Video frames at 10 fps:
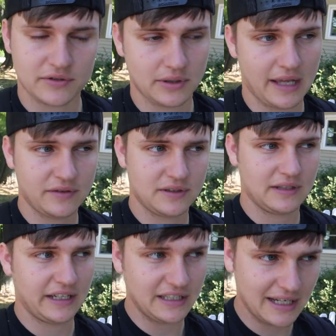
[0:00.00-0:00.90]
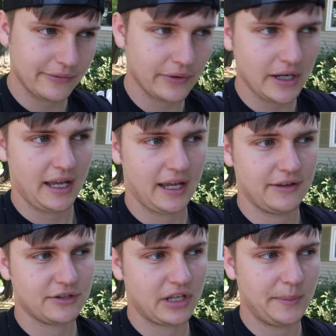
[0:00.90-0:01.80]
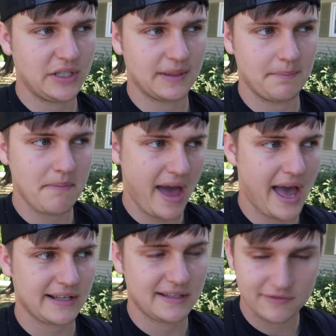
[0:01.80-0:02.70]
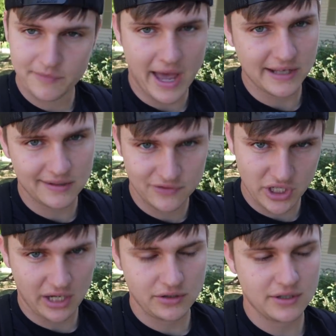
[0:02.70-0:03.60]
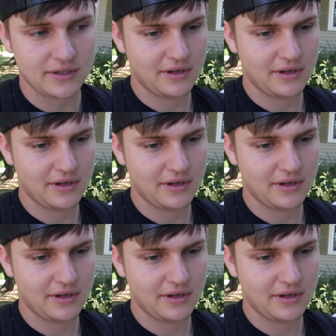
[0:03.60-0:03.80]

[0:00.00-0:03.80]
So life's like different and there's going to be some massive, massive changes.